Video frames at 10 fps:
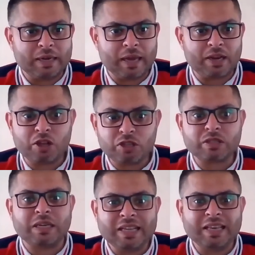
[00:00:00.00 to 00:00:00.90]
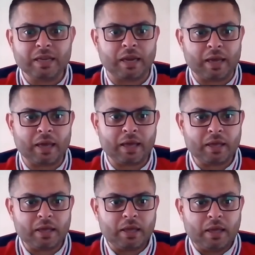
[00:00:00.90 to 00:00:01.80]
air, not just legal air,
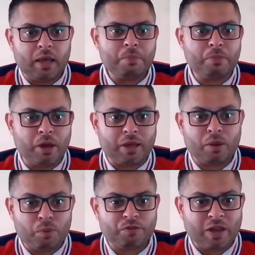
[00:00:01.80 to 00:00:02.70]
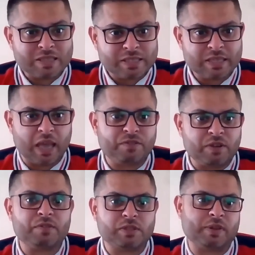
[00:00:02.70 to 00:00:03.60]
but we've got safe
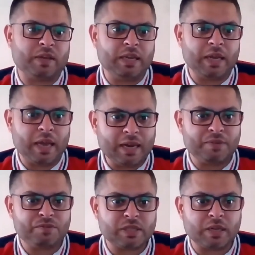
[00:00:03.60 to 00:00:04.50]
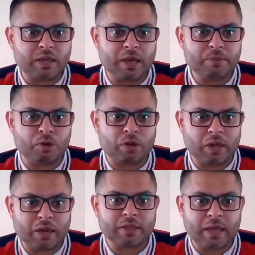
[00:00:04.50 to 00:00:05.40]
levels of clean air in every single neighbourhood.
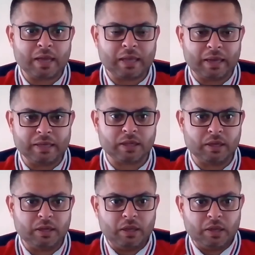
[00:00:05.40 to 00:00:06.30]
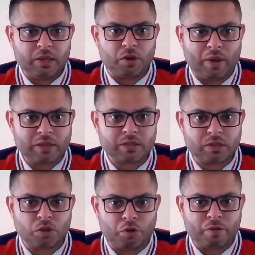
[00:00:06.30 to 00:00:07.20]
And I think that is a
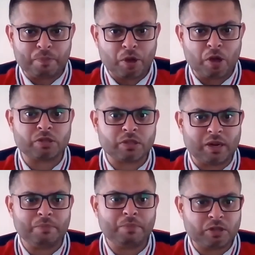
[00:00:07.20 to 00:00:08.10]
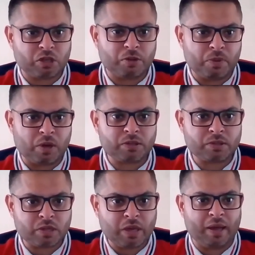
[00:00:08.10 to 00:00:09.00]
sort of a personal ambition of mine,
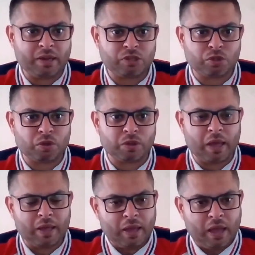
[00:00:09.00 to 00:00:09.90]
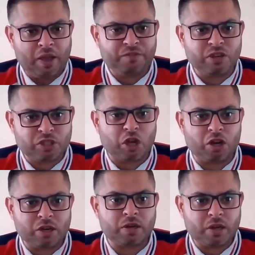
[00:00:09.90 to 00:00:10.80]
to ensure that every
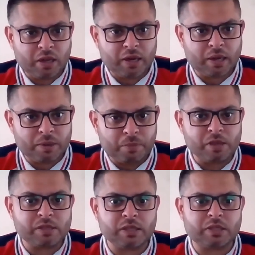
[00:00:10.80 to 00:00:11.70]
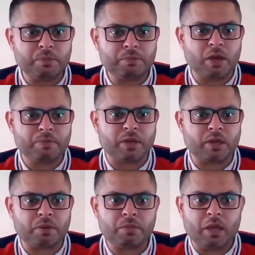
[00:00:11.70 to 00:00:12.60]
child in my city of
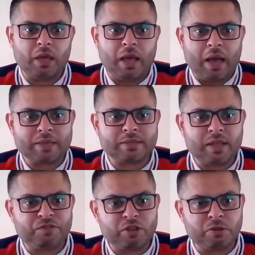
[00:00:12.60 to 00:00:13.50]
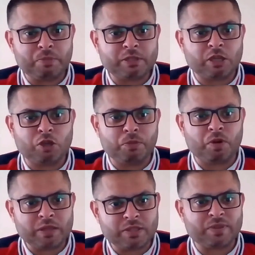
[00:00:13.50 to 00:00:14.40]
Birmingham has that fundamental human
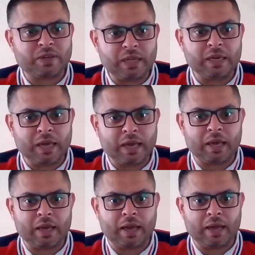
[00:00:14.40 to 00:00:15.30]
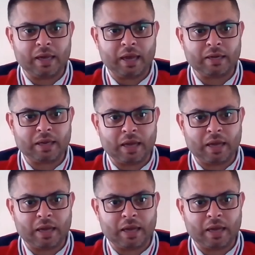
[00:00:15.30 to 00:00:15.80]
right of clean air, and